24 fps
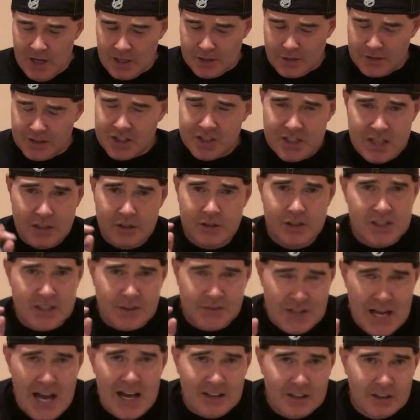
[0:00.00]
So the Steelers
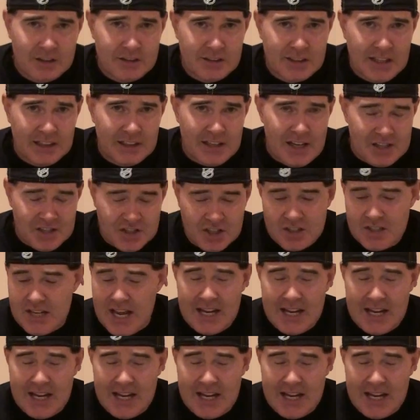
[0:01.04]
have not learned their lesson.